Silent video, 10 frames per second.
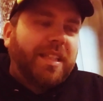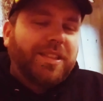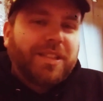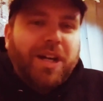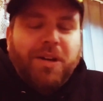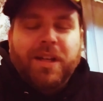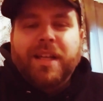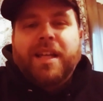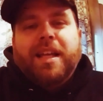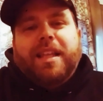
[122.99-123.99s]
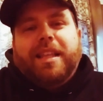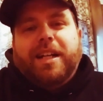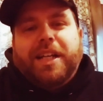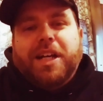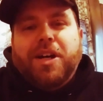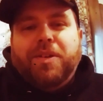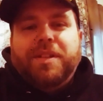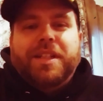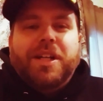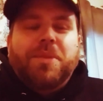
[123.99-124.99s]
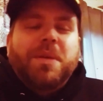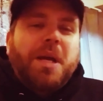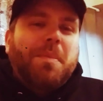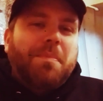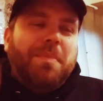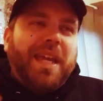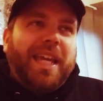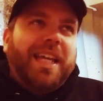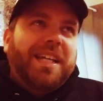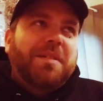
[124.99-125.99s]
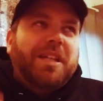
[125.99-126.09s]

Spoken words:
So, there you go. Me